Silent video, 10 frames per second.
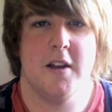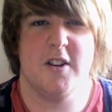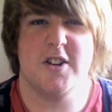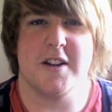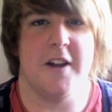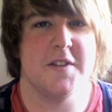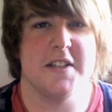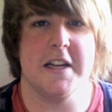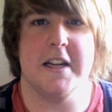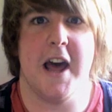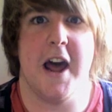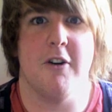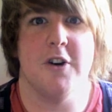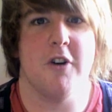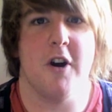You just love sitting there
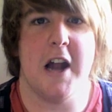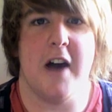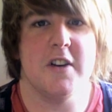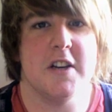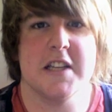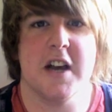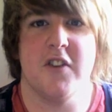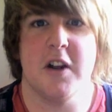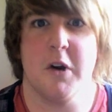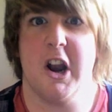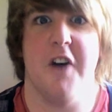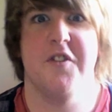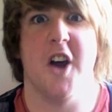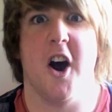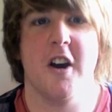on your own, having yourself a little
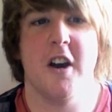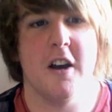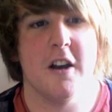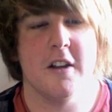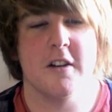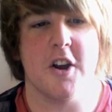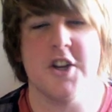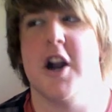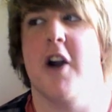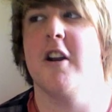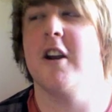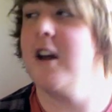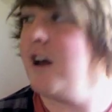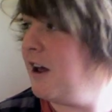love tug, don't you, Sheridan?